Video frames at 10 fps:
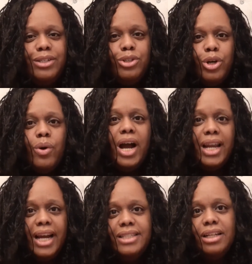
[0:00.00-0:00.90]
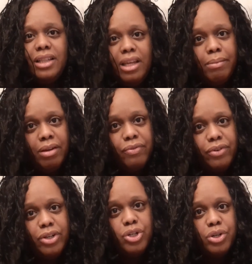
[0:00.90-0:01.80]
So I like to clean my
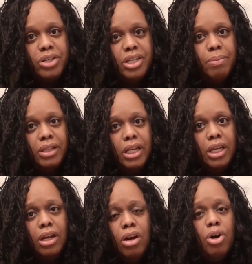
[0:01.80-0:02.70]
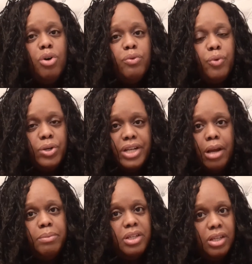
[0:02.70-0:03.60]
furniture, deep clean 4
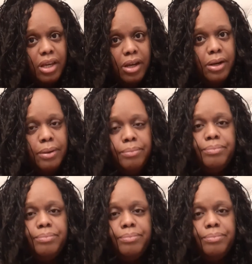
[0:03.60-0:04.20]
times a year.